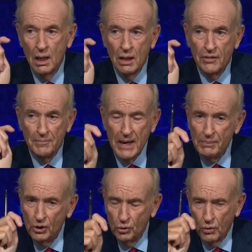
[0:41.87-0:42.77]
The
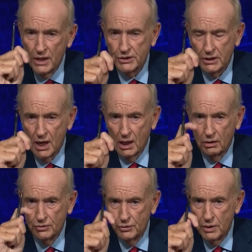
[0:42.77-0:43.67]
people who run
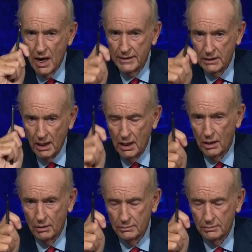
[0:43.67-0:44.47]
Chicago do not care